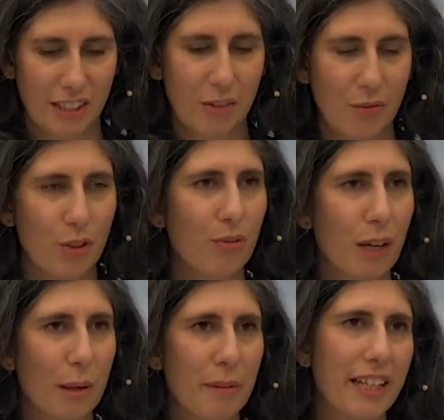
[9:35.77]
if not a
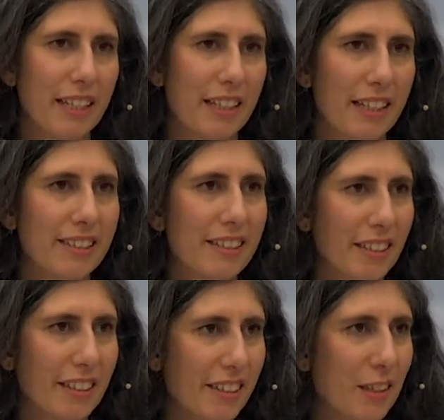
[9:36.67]
family, at least
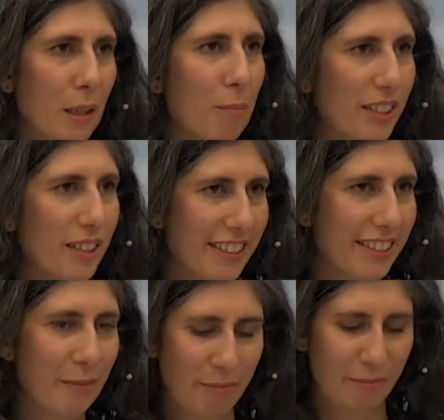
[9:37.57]
a uh, support
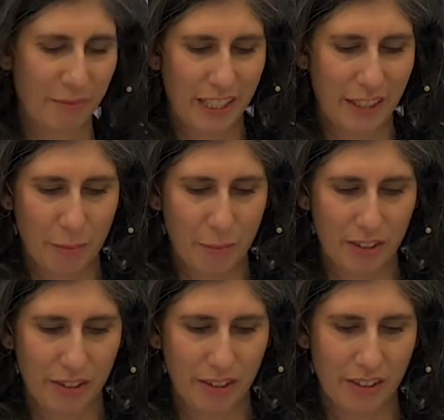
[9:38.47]
system here in
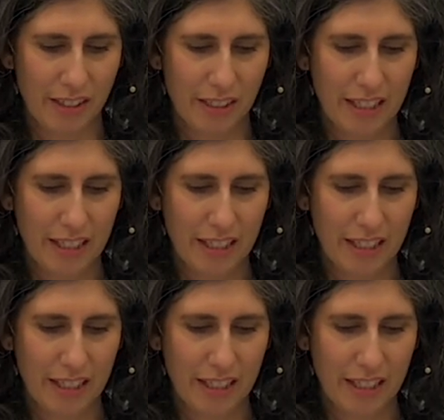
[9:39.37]
Brussels.